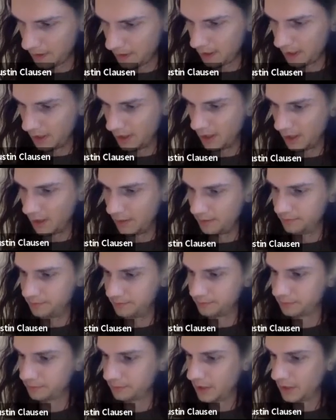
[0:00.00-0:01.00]

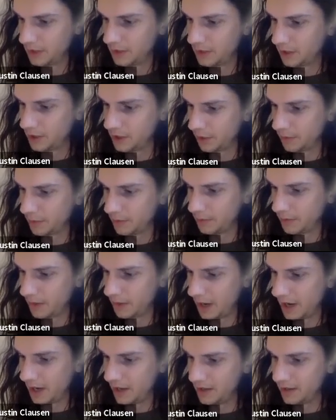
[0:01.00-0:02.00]
It's determined
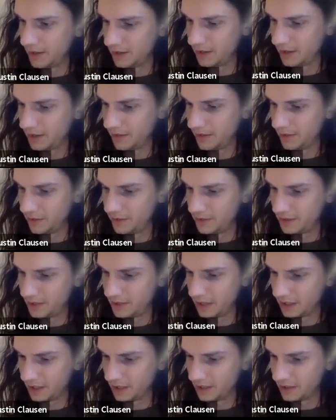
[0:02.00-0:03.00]
by that if you
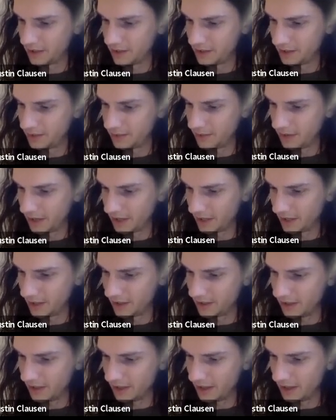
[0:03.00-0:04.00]
take a Z bracket
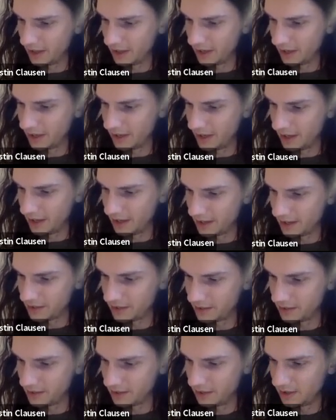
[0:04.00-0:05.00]

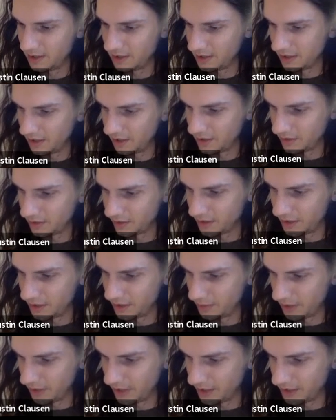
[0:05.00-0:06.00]
S tensor Z
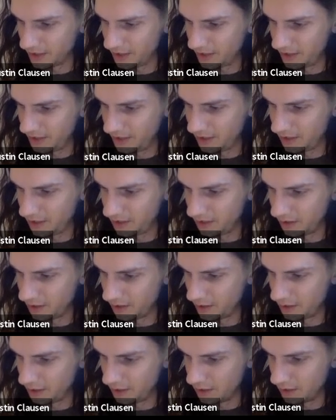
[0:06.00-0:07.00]
bracket T,
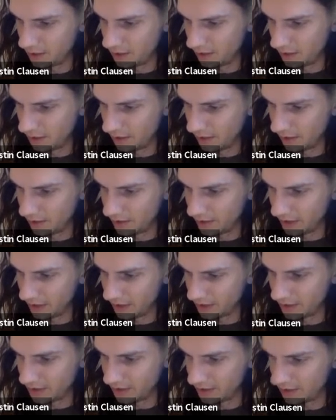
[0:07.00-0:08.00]
you
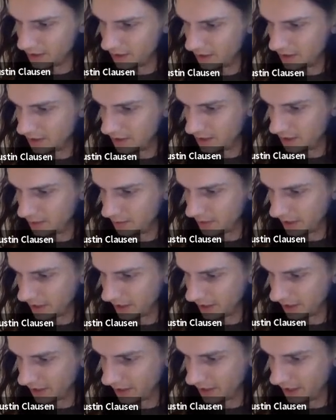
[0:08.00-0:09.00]
get Z
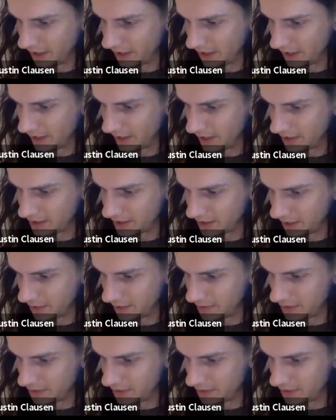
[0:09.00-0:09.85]
bracket S times